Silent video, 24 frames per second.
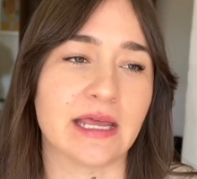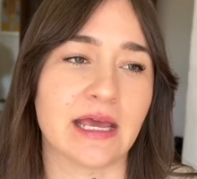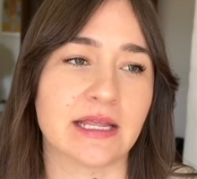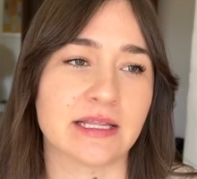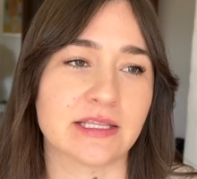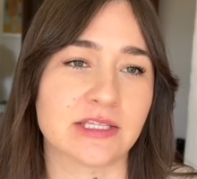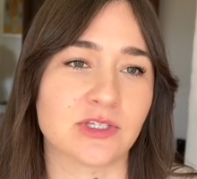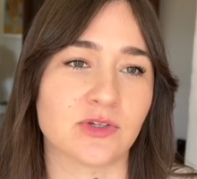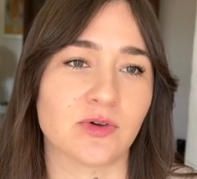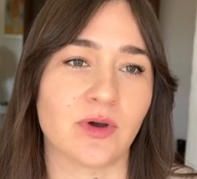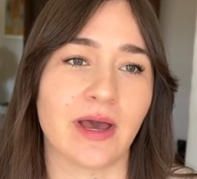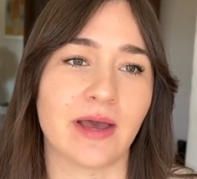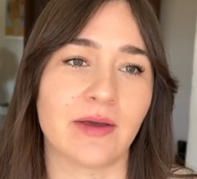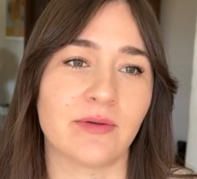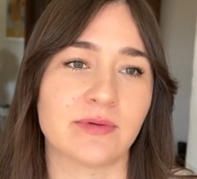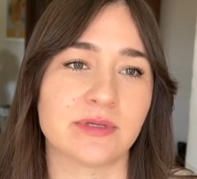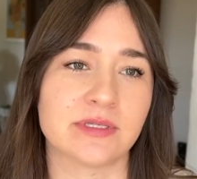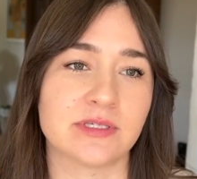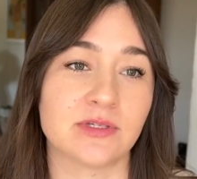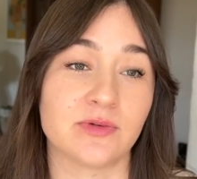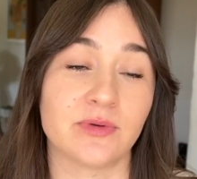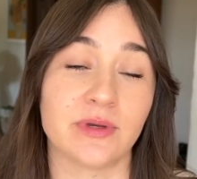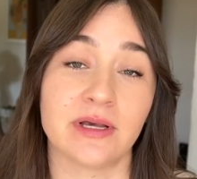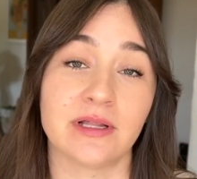And so I was
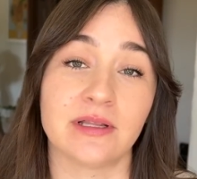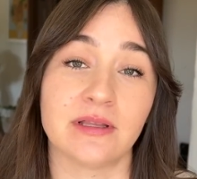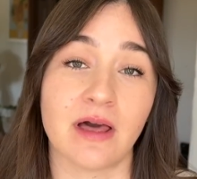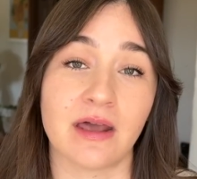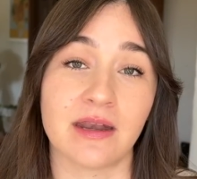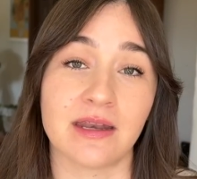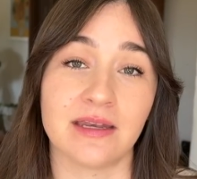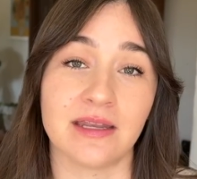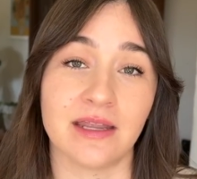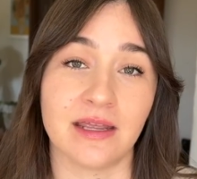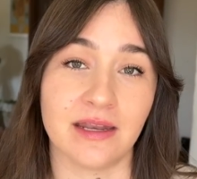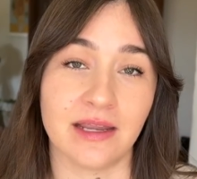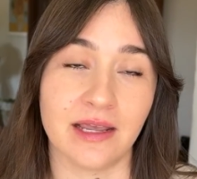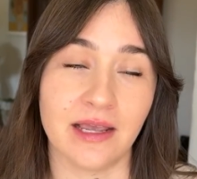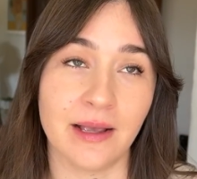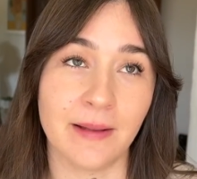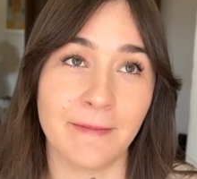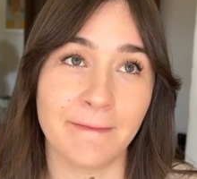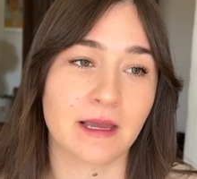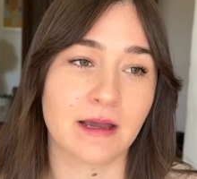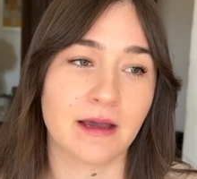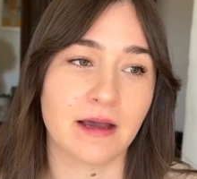doing a lot of knitting.